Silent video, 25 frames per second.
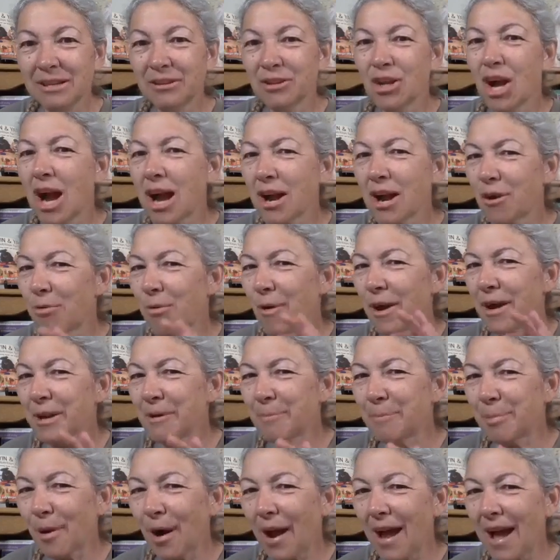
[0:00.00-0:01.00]
not quite
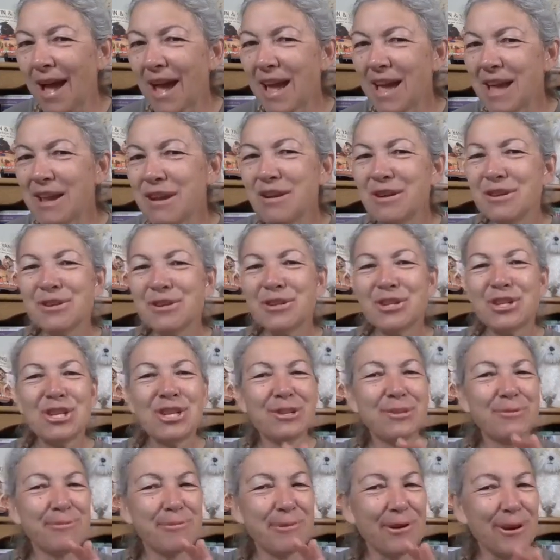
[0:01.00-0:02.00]
a bray.
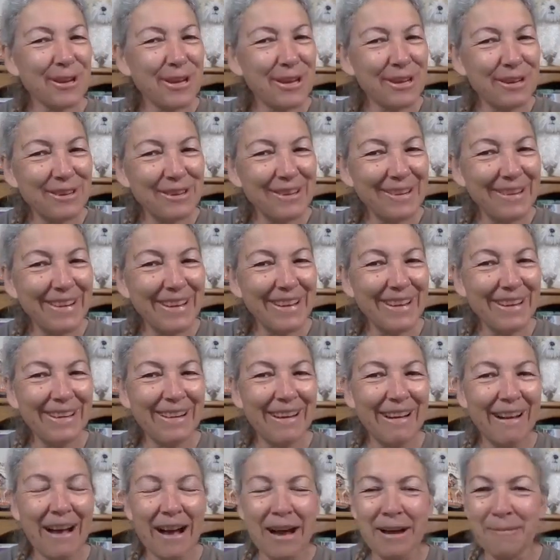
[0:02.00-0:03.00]
She's working on it.
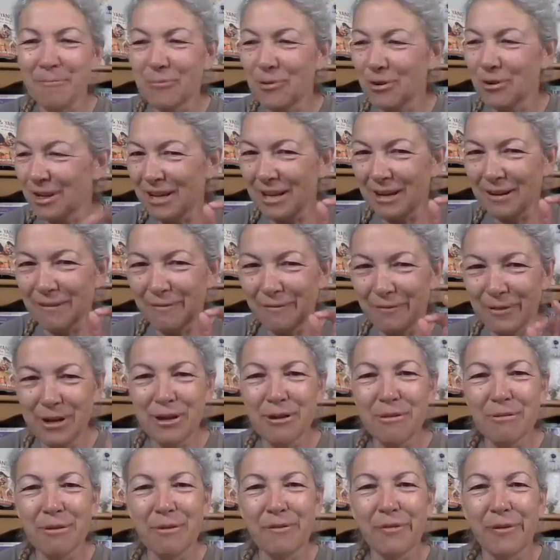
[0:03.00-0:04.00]
I'm going to get a
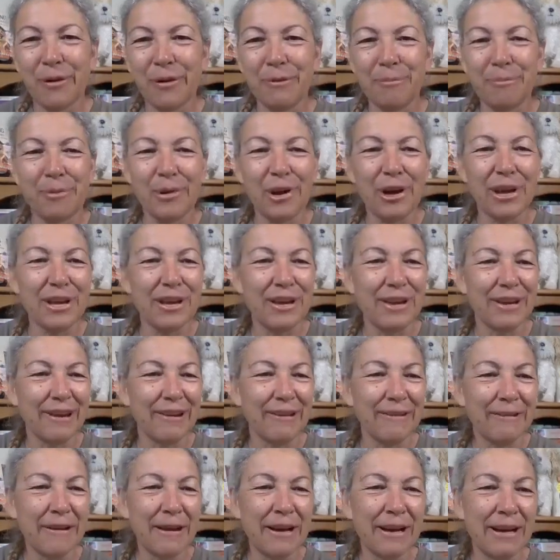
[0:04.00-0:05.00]
video of her braying.
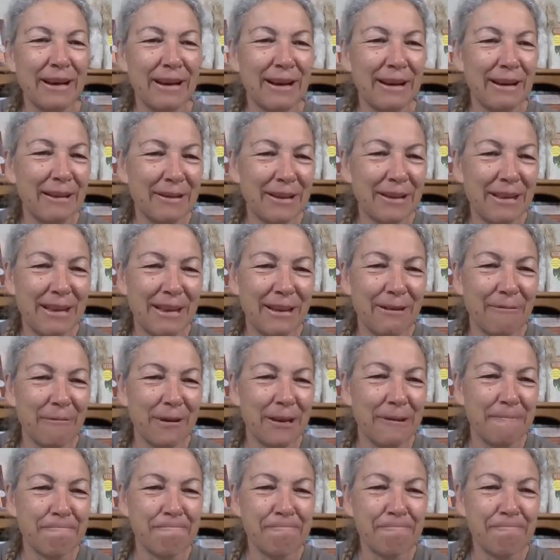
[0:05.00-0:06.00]
Can't
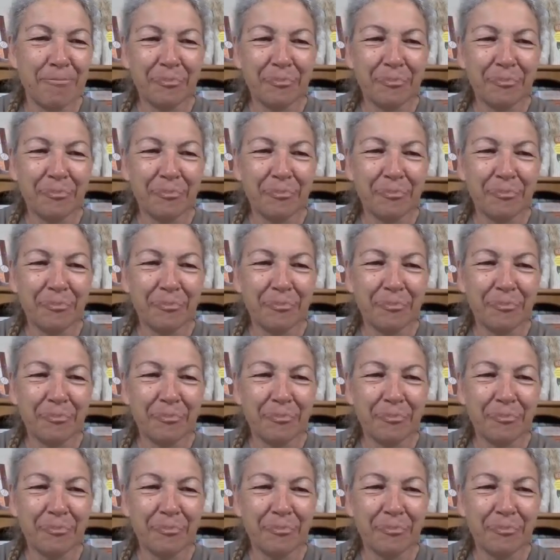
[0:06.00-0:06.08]
wait.